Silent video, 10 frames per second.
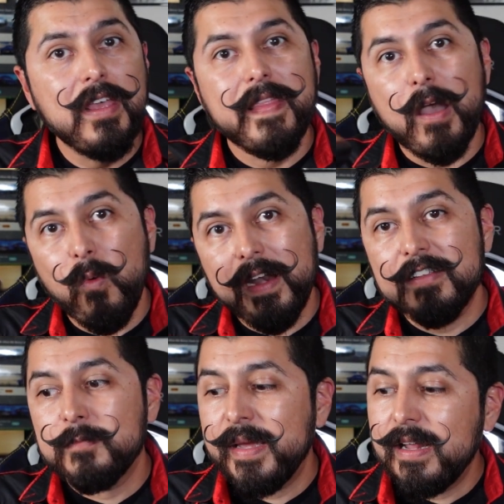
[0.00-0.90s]
that want to
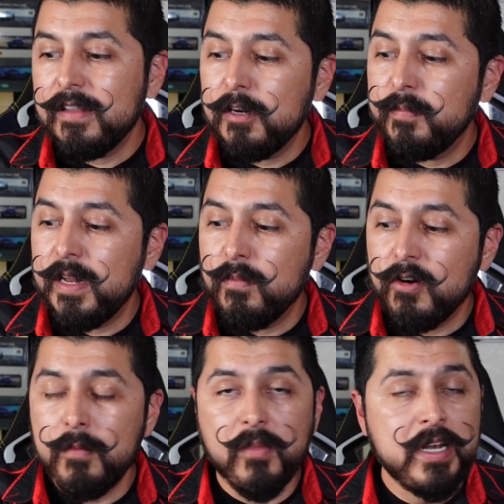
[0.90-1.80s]
spend a little bit
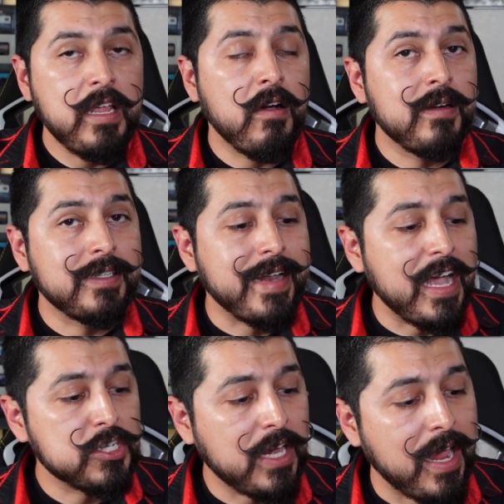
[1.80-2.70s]
more money on the
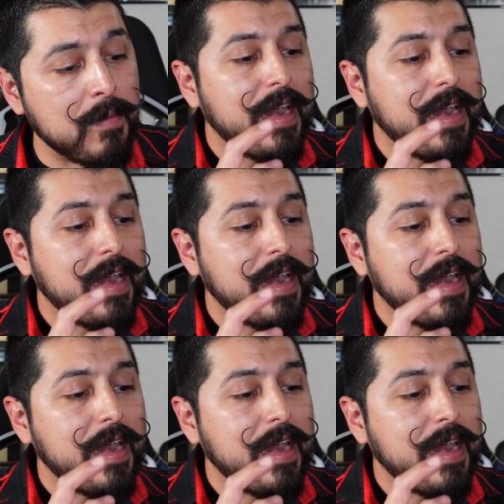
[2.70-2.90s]
dashcam.